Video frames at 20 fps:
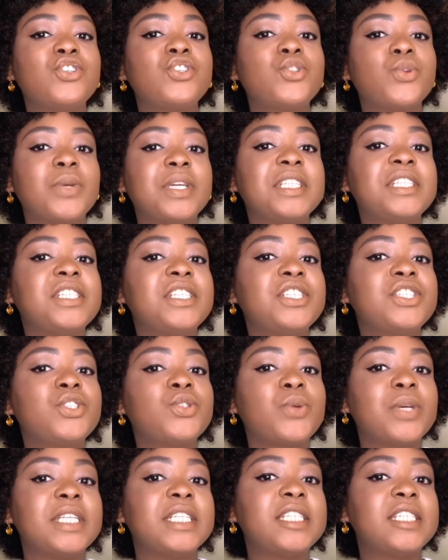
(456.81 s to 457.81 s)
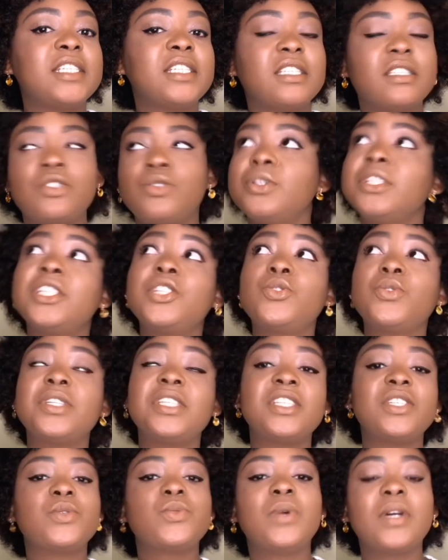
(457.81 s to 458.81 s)
2020
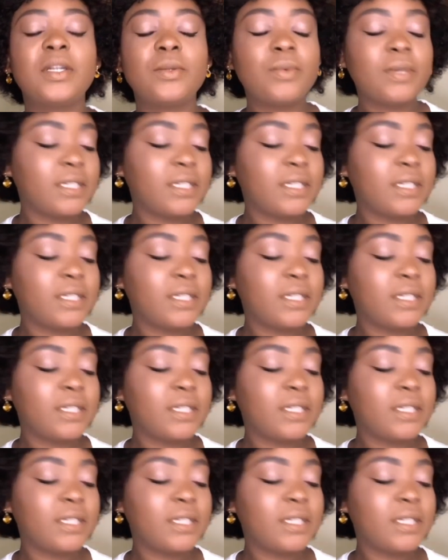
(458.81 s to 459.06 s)
2021